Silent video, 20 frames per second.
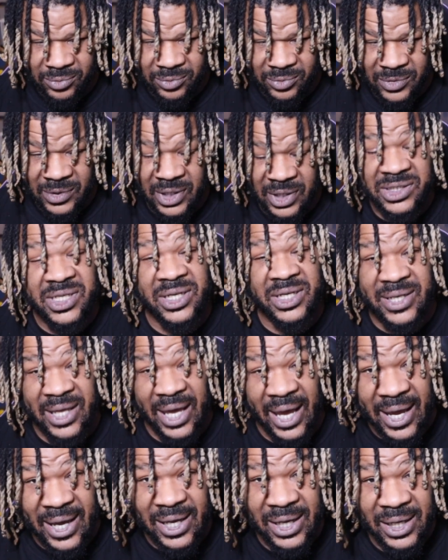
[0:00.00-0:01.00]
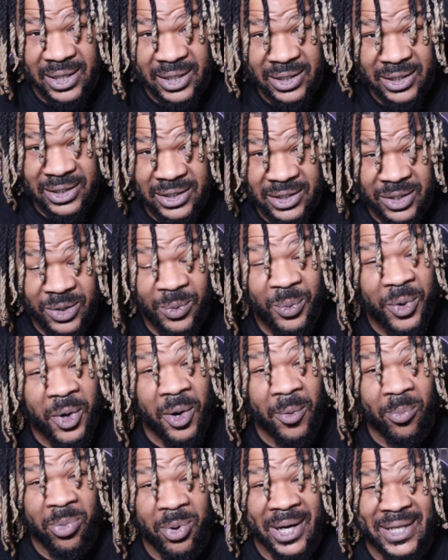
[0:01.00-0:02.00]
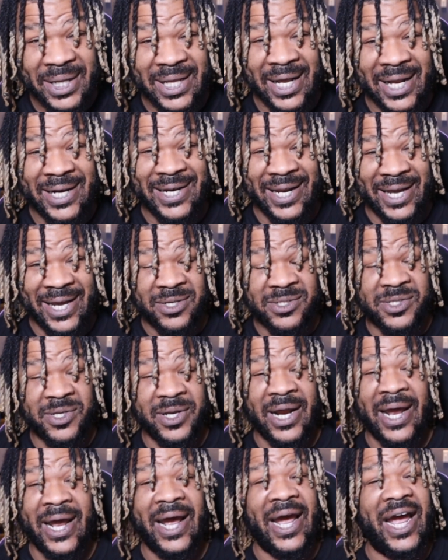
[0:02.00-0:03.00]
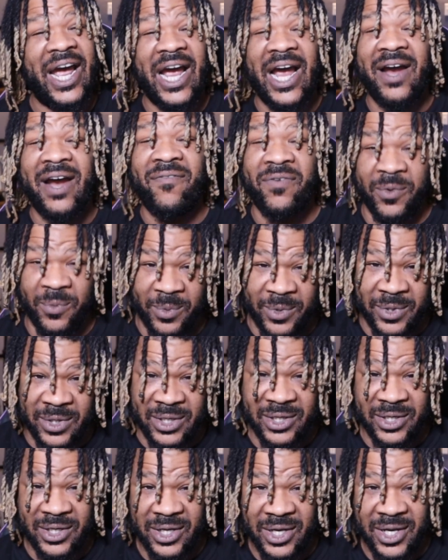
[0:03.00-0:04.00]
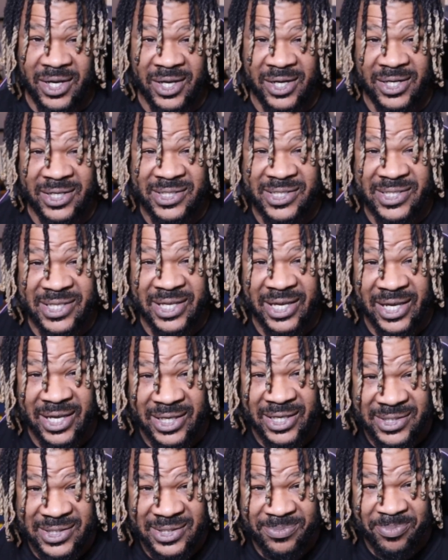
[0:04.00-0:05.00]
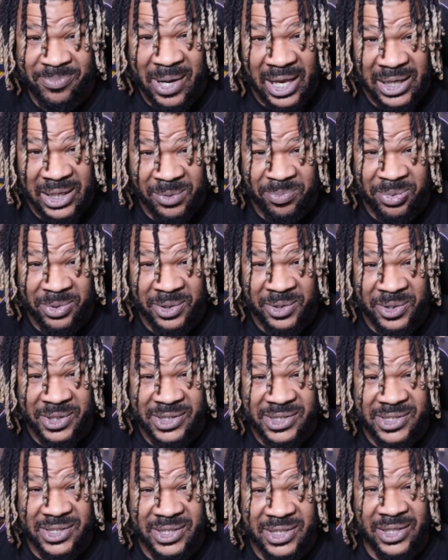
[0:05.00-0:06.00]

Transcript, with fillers: And today we're going to break that down so that everyone understands polyploids.